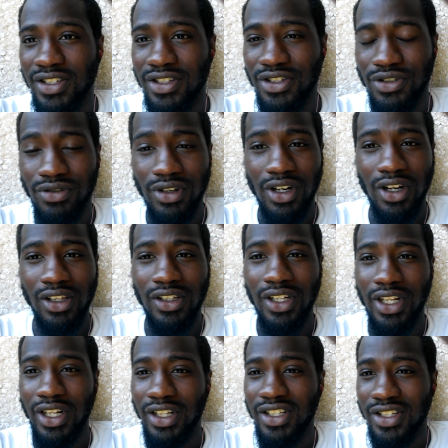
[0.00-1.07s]
is Israel. All
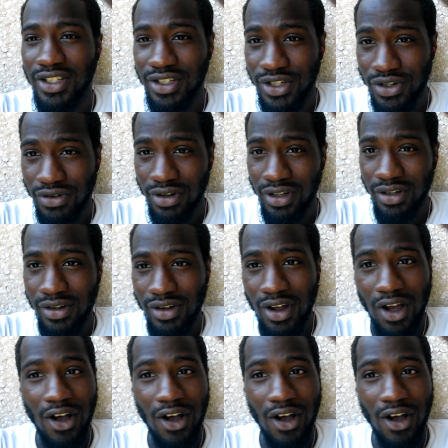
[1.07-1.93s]
of that is Israel.